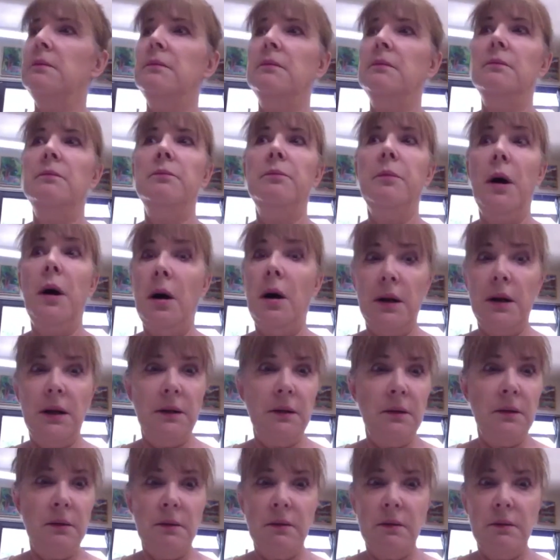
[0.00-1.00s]
bought
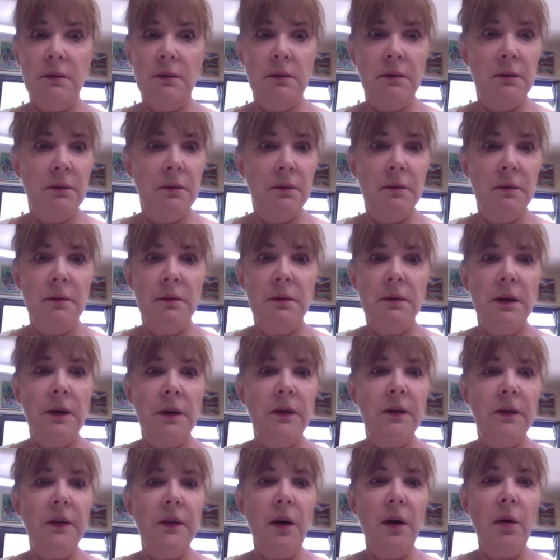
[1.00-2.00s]
it.
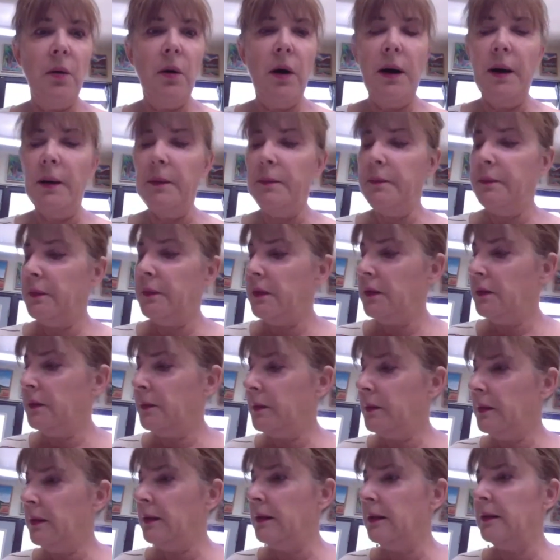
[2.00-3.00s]
So
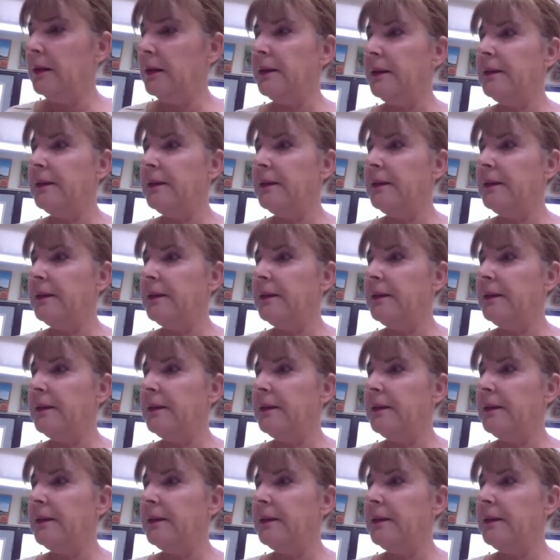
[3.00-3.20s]
this